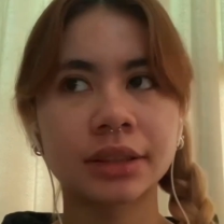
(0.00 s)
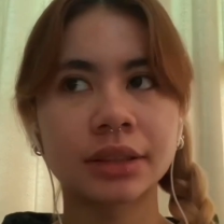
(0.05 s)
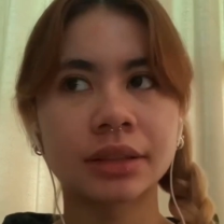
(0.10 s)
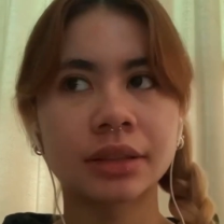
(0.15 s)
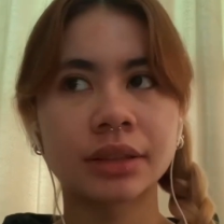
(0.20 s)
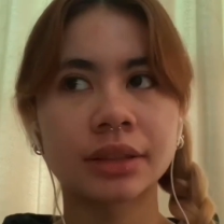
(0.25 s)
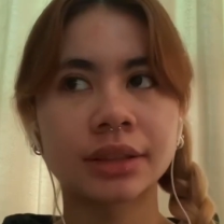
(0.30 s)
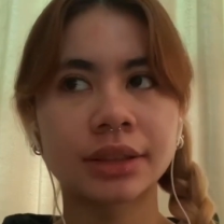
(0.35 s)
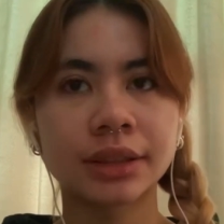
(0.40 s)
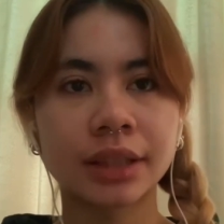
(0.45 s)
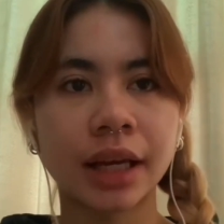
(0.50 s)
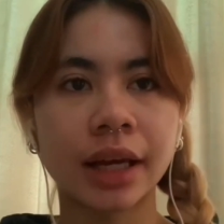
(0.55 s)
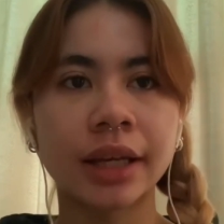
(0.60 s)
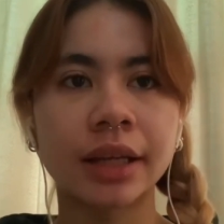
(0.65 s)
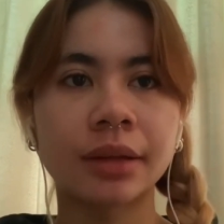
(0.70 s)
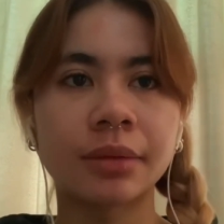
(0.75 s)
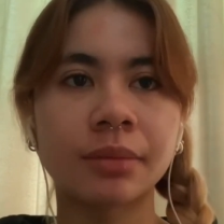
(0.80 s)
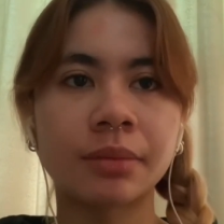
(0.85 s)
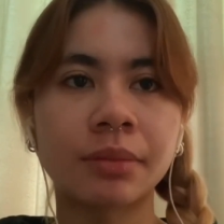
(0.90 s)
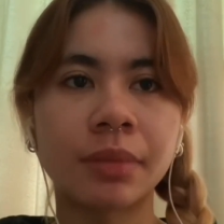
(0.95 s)
side
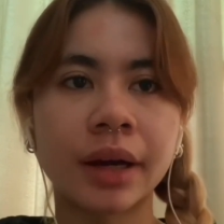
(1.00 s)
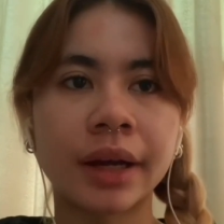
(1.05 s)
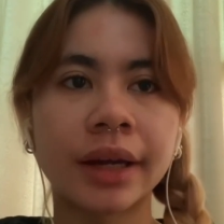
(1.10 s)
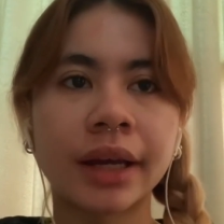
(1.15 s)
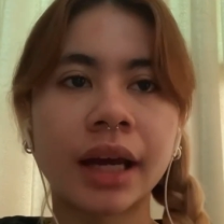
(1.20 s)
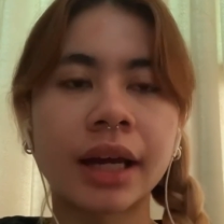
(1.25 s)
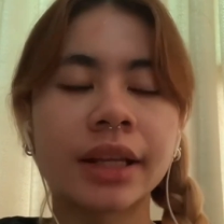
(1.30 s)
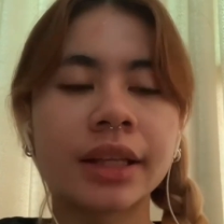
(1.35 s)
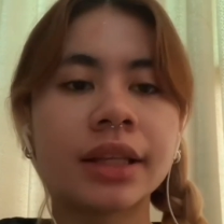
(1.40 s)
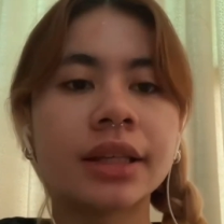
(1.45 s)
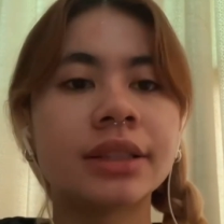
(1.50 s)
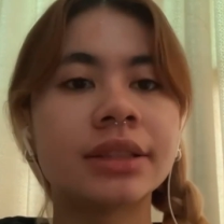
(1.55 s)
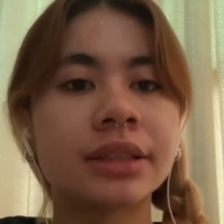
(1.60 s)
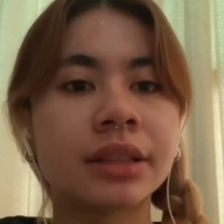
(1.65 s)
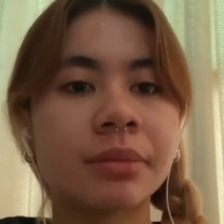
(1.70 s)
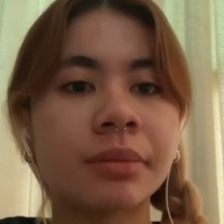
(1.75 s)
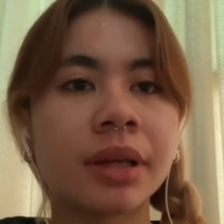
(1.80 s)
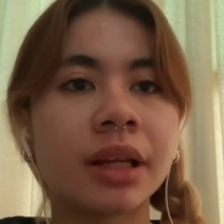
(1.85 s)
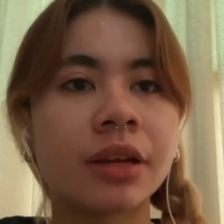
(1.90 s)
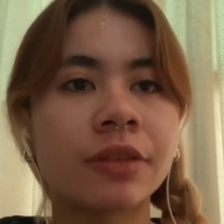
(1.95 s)
by other
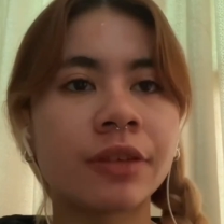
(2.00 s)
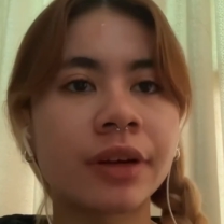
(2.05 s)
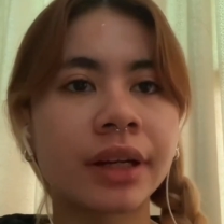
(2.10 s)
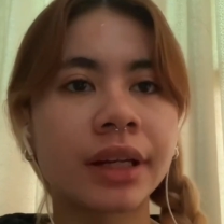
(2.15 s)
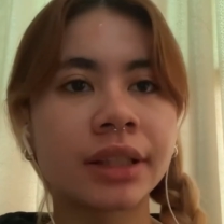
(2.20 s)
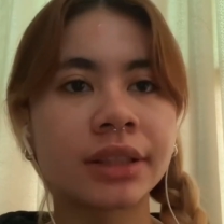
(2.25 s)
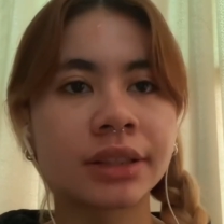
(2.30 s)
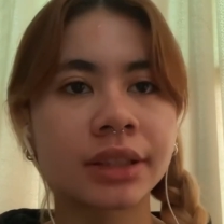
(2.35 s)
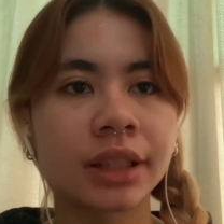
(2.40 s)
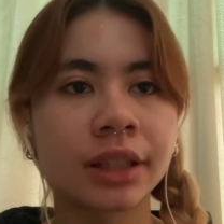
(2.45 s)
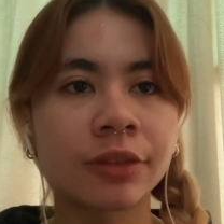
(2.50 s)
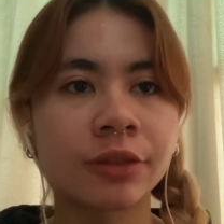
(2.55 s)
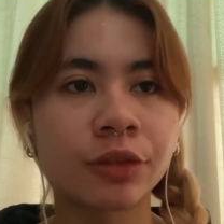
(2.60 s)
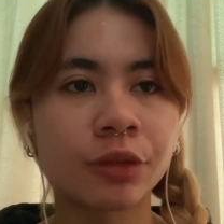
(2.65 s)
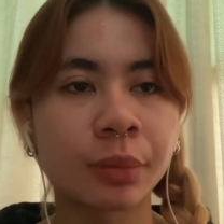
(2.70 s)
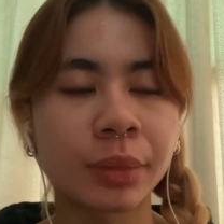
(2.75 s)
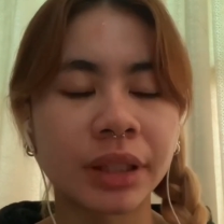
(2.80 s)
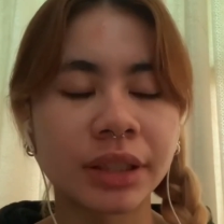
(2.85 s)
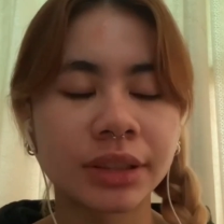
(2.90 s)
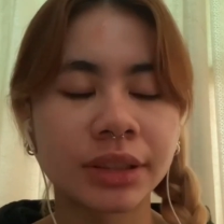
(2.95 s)
similar financial
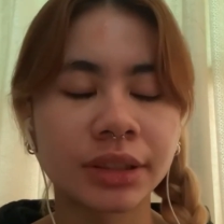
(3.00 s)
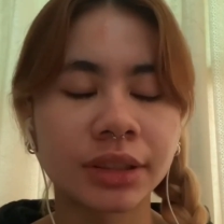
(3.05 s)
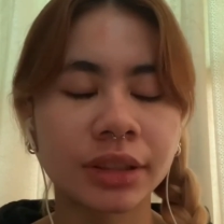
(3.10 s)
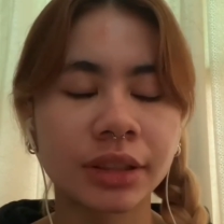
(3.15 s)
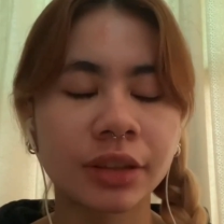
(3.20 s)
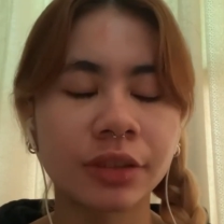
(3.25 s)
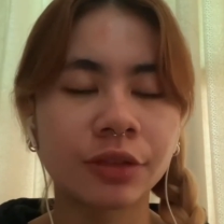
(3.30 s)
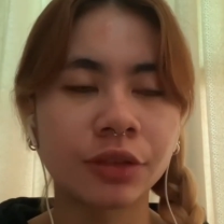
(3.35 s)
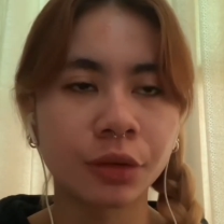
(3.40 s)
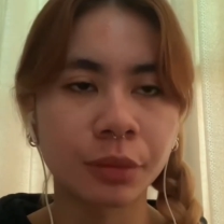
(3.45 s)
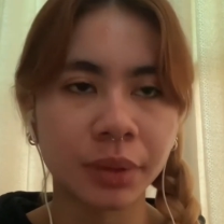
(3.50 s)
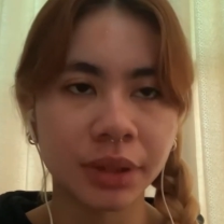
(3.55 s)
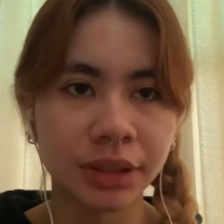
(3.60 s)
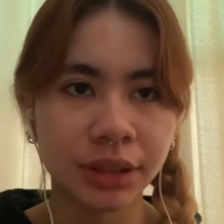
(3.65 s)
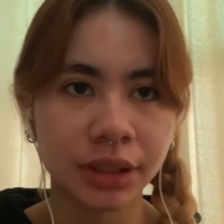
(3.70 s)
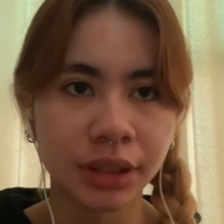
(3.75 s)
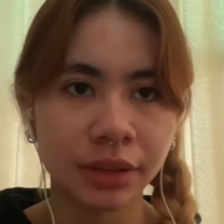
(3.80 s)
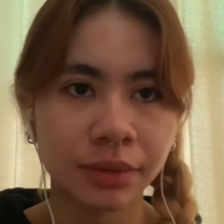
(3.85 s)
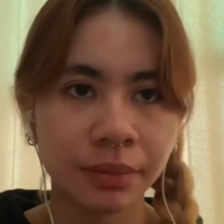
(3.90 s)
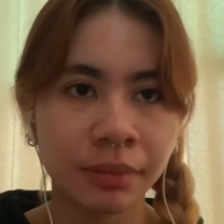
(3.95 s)

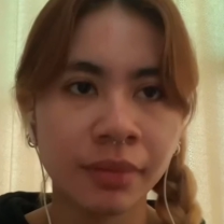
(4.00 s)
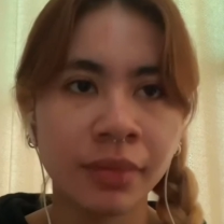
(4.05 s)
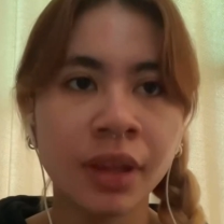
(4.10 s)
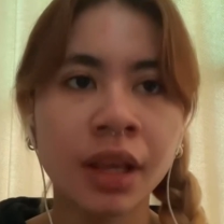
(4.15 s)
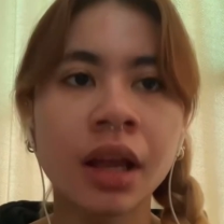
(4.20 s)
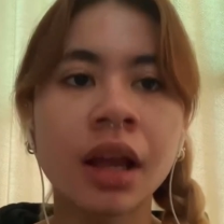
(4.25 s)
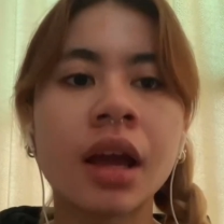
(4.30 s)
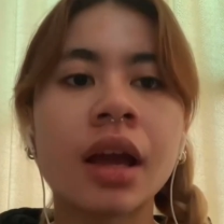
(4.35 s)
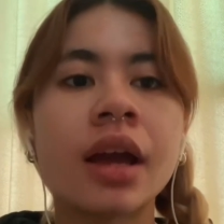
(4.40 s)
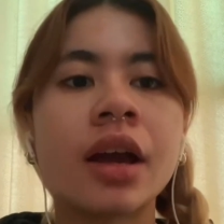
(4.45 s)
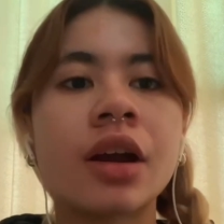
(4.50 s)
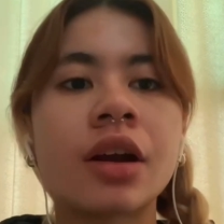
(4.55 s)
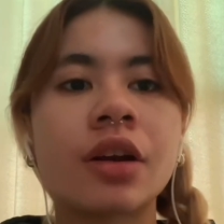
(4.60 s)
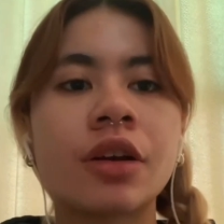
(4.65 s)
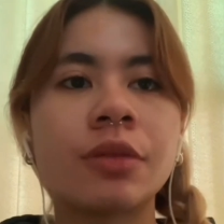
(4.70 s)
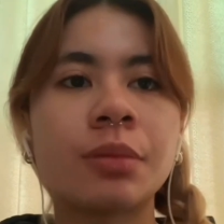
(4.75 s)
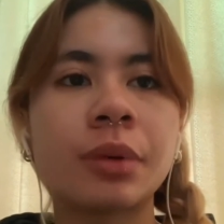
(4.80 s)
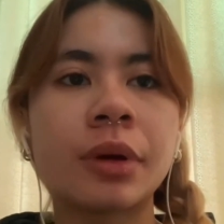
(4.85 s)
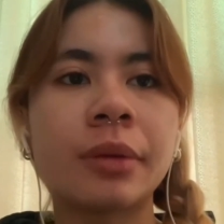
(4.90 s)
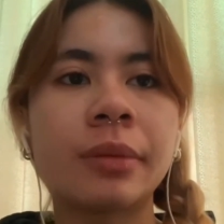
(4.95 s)
information.
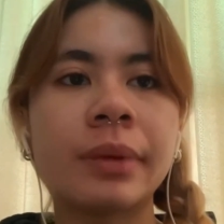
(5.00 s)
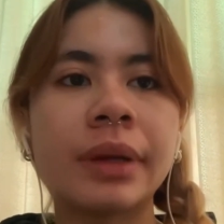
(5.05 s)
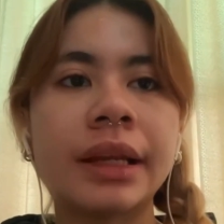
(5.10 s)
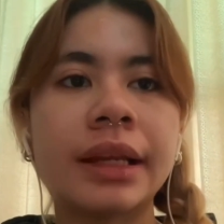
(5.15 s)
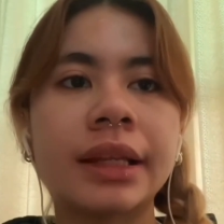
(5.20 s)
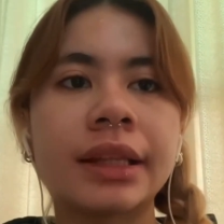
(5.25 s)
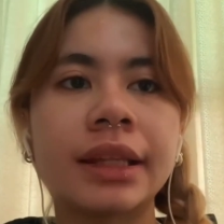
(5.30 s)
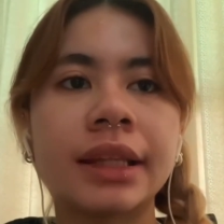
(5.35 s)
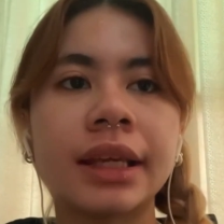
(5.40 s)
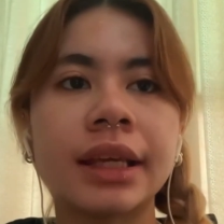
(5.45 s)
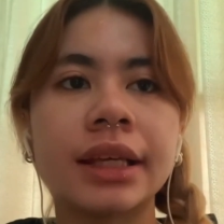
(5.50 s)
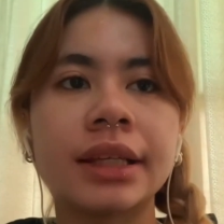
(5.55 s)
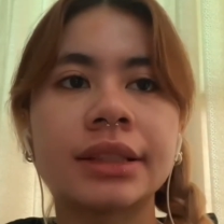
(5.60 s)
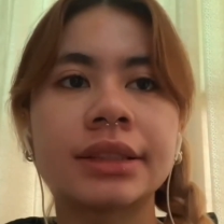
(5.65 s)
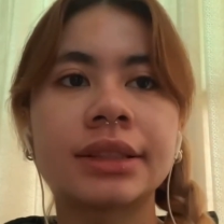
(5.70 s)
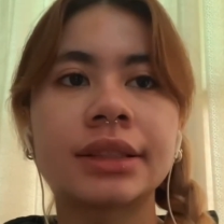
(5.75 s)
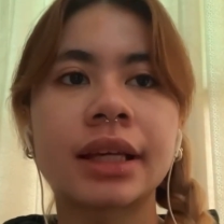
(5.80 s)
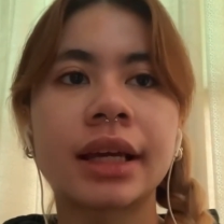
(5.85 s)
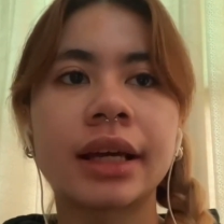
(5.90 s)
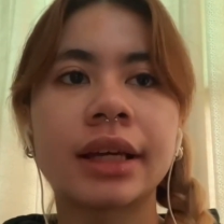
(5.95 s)
Comparability
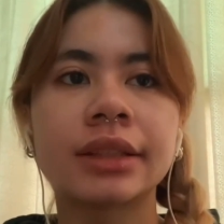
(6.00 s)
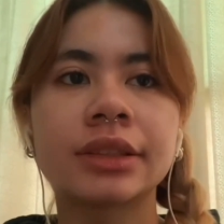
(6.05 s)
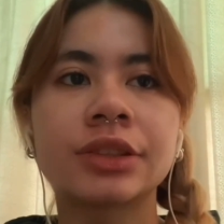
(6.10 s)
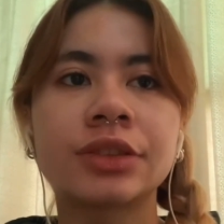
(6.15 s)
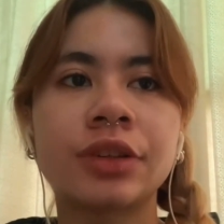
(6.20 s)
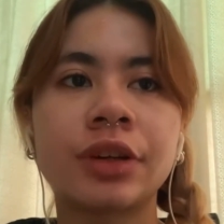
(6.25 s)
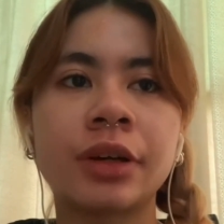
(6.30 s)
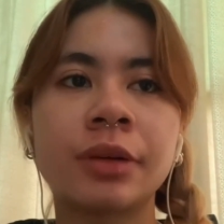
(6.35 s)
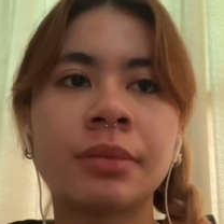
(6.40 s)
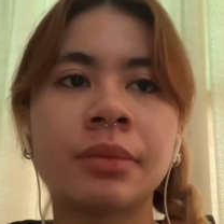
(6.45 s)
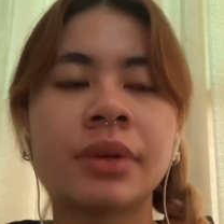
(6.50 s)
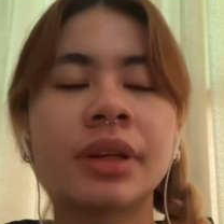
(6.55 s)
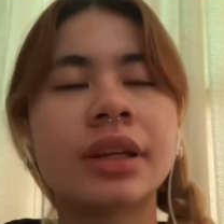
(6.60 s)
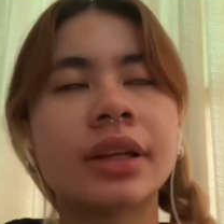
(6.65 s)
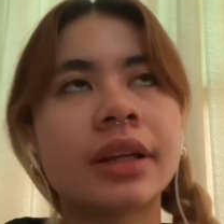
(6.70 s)
is extremely